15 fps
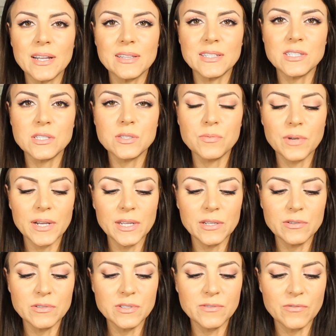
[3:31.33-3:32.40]
and this is what I
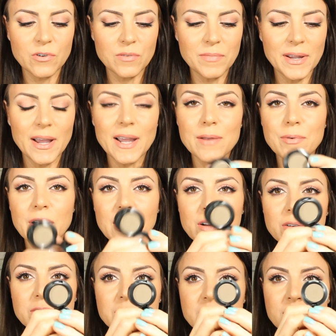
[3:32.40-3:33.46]
use for my
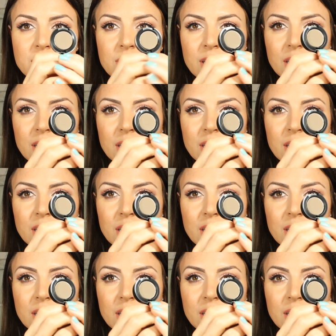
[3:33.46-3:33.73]
eyebrows.